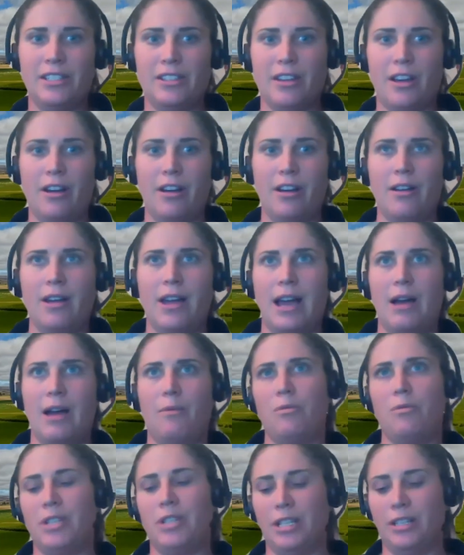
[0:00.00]
So
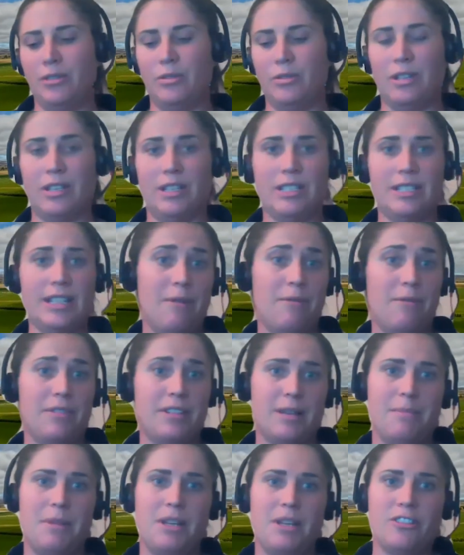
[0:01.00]
we'll just sort of start with
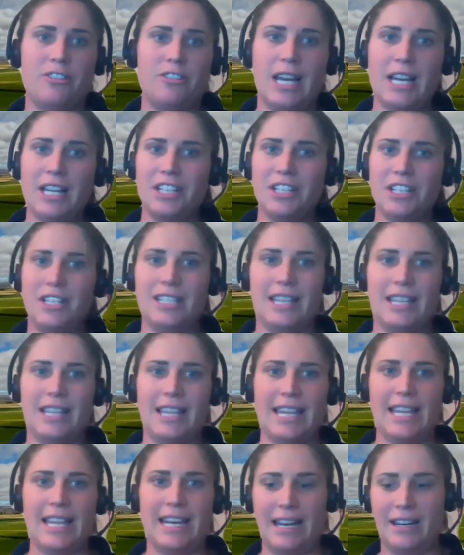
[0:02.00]
some introductions and
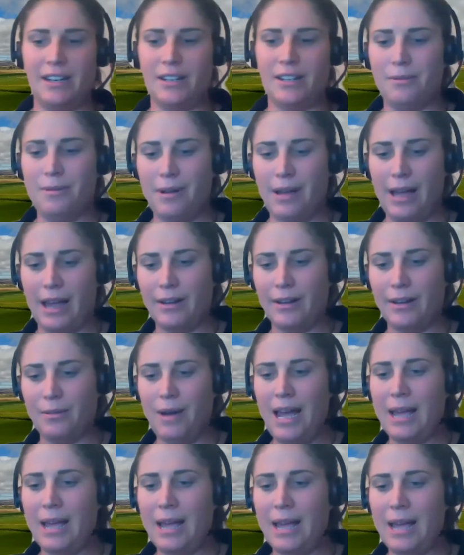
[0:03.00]
then get
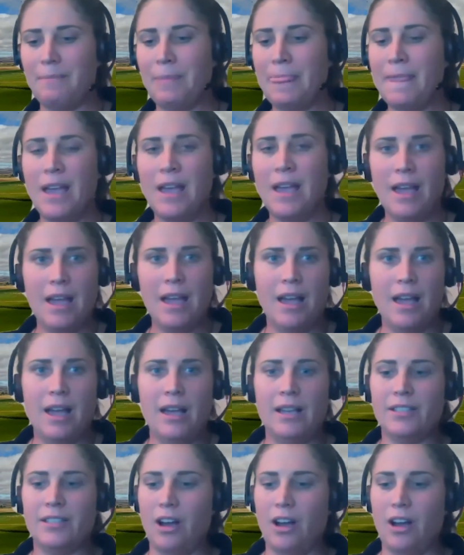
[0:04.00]
underway.
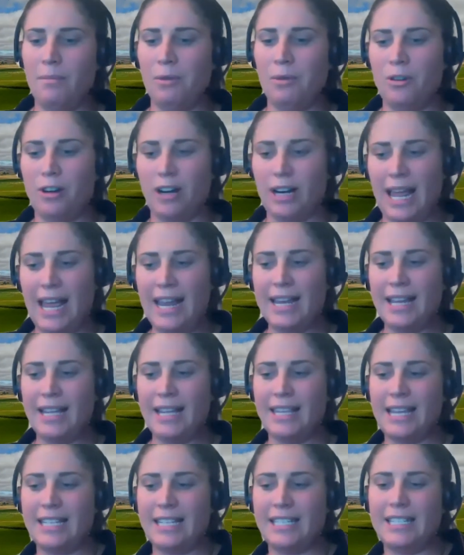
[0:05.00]
So I'm Laura Lake,
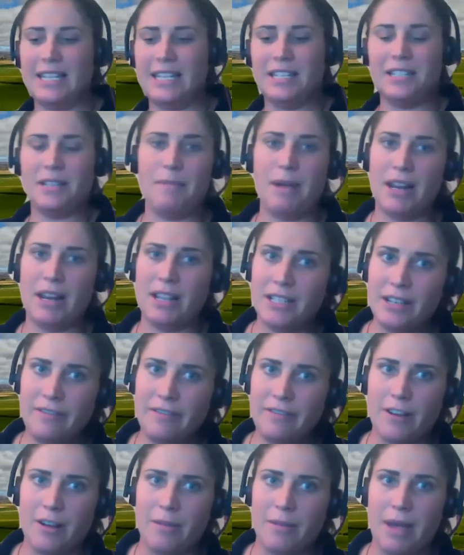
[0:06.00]
the Extension Manager
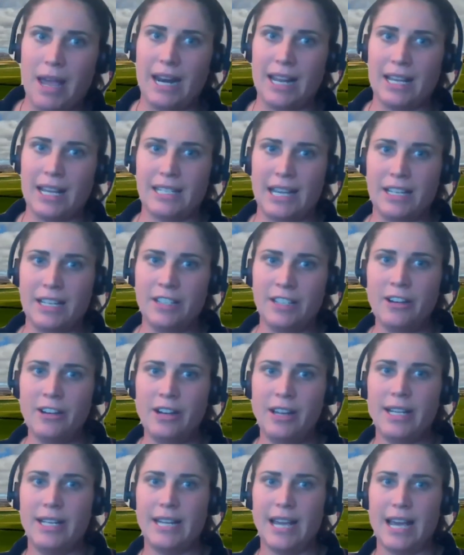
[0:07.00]
from Alexandra
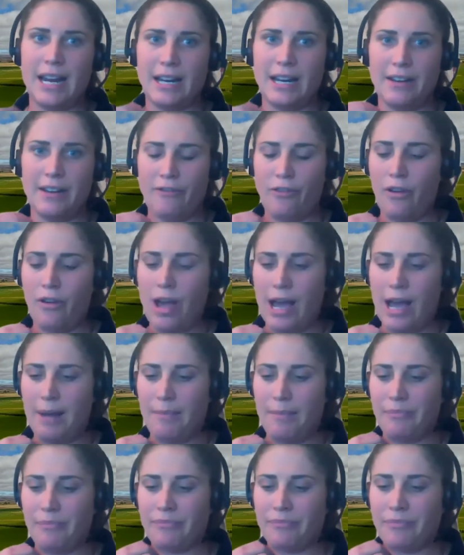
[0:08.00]
down
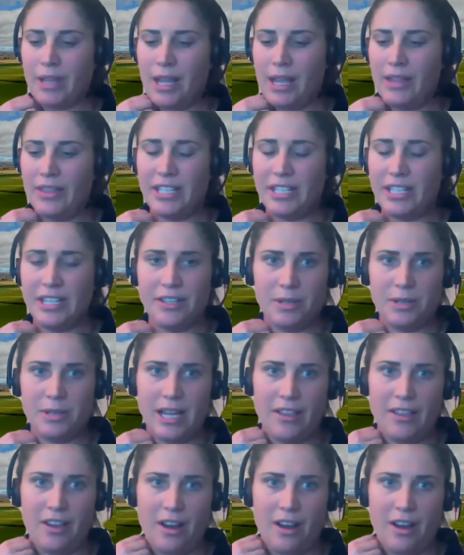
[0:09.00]
in the Central
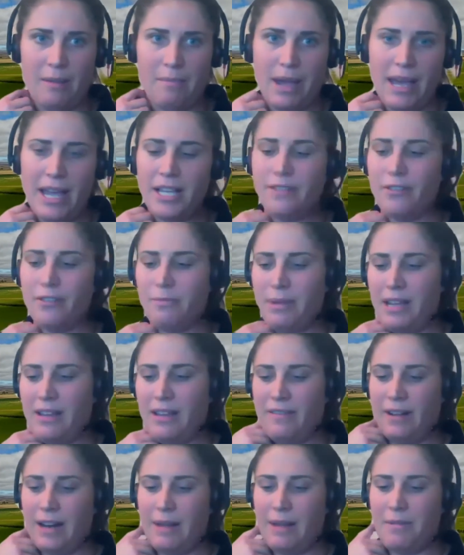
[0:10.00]
South Island patch for
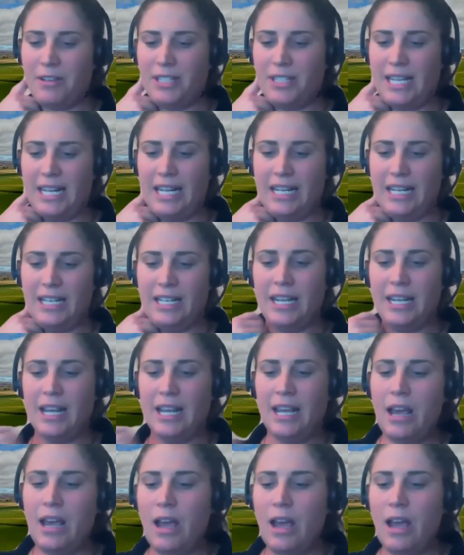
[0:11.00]
Beef and Lamb New Zealand.